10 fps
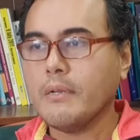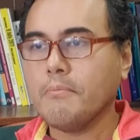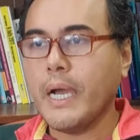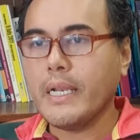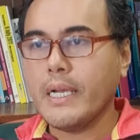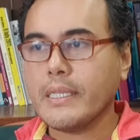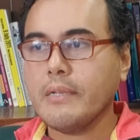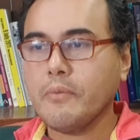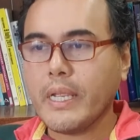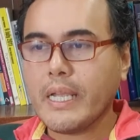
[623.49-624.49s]
But I
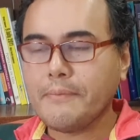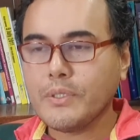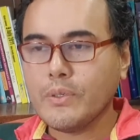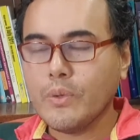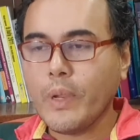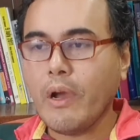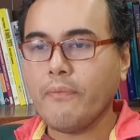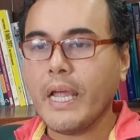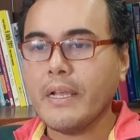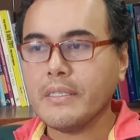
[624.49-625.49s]
think when it comes to the way
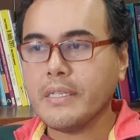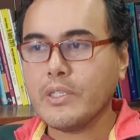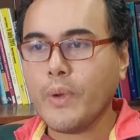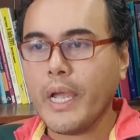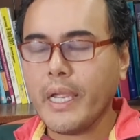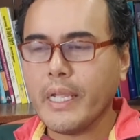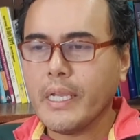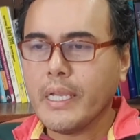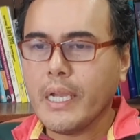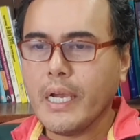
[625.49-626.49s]
of life, that's why
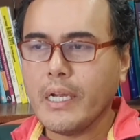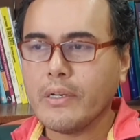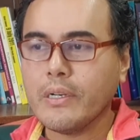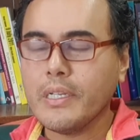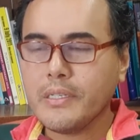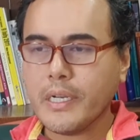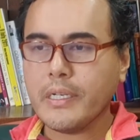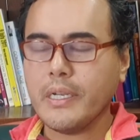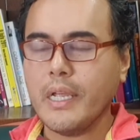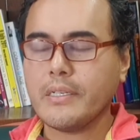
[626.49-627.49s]

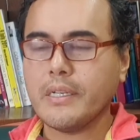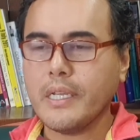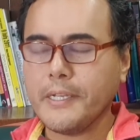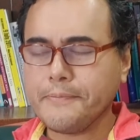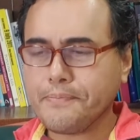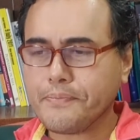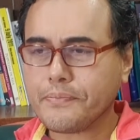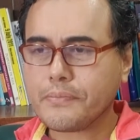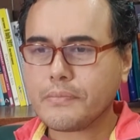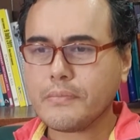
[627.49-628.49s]
religion actually
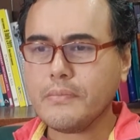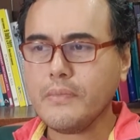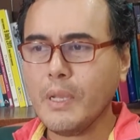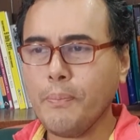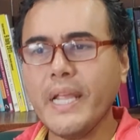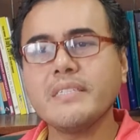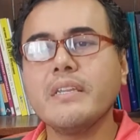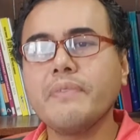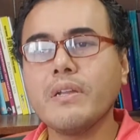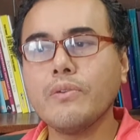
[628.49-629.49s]
plays
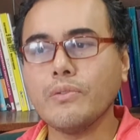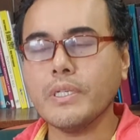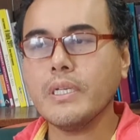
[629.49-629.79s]
significant roles